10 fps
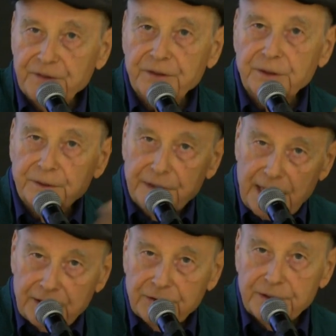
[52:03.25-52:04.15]
its own
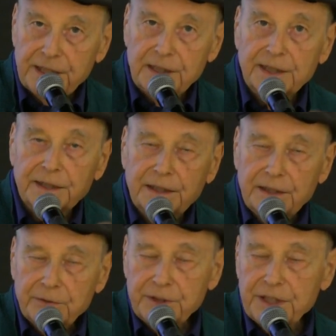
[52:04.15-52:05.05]
natural healing,
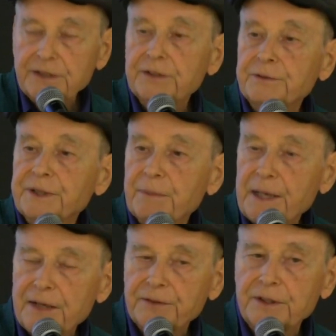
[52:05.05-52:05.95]
regenerative
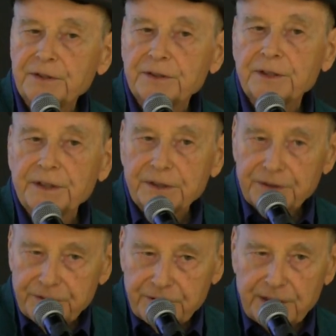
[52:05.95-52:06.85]
capacities,
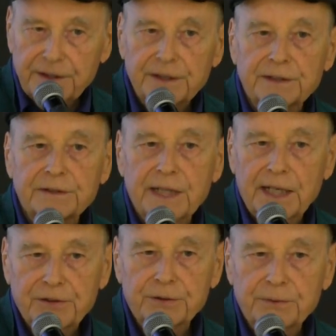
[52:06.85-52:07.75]
just strengthen it,
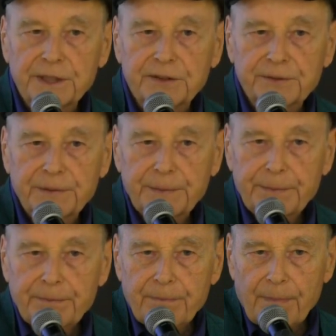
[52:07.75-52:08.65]
natural ways.
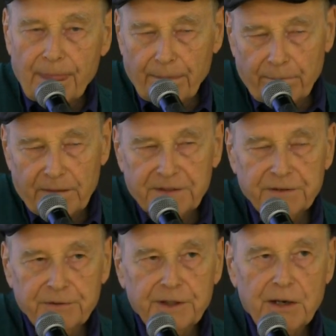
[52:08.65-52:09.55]
That's
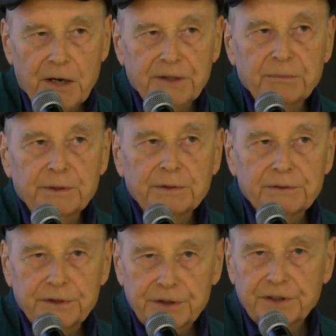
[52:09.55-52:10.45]
a very honorable
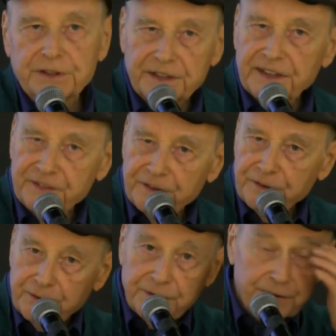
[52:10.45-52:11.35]
tradition that
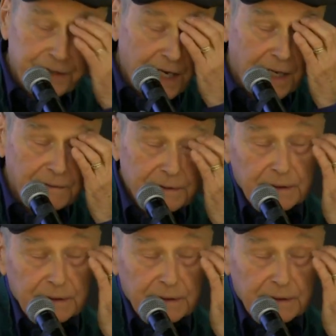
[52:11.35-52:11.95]
exists to this day.